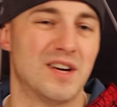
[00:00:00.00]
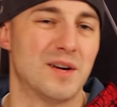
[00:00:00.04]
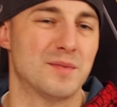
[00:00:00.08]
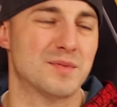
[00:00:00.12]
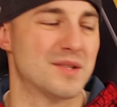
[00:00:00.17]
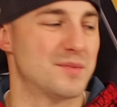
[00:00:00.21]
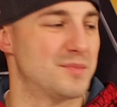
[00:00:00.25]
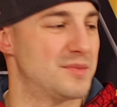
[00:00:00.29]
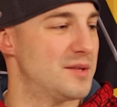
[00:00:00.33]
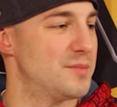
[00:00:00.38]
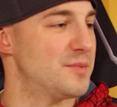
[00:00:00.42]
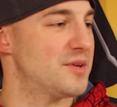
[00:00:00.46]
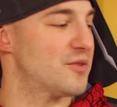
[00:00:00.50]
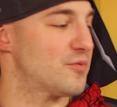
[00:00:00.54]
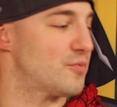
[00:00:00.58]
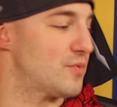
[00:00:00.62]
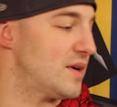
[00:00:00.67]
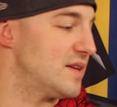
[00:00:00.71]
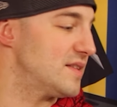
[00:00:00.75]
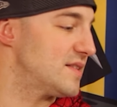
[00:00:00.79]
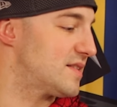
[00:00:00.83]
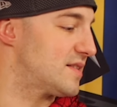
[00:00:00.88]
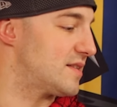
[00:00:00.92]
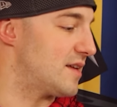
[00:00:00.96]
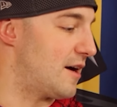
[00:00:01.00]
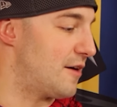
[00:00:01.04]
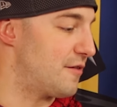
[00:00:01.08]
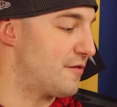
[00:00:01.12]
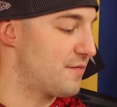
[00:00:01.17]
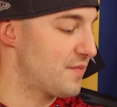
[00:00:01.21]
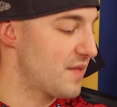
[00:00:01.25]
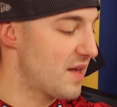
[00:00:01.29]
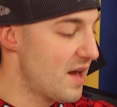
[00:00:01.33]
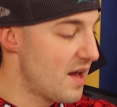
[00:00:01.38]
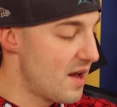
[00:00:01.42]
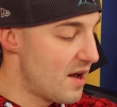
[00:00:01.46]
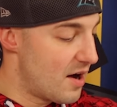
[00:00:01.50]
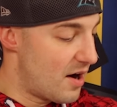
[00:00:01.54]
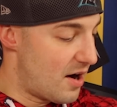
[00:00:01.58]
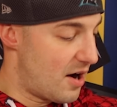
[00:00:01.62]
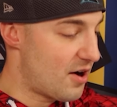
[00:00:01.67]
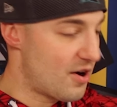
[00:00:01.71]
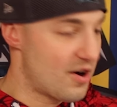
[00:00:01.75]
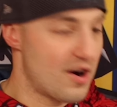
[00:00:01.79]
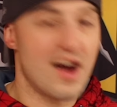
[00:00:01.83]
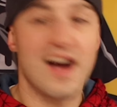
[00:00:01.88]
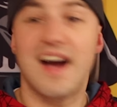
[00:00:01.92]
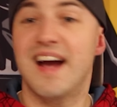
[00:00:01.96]
up some limited run stuff?
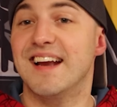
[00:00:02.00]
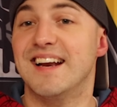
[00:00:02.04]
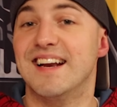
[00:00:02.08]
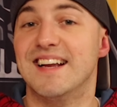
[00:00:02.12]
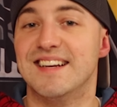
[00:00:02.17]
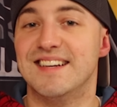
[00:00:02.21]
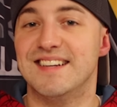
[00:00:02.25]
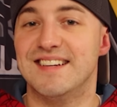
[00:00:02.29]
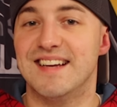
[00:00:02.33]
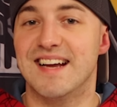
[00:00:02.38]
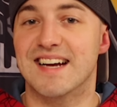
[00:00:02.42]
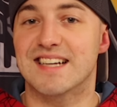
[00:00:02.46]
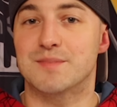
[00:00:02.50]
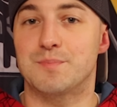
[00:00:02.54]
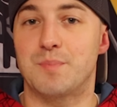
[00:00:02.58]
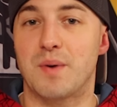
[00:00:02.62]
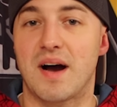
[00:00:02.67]
All right, next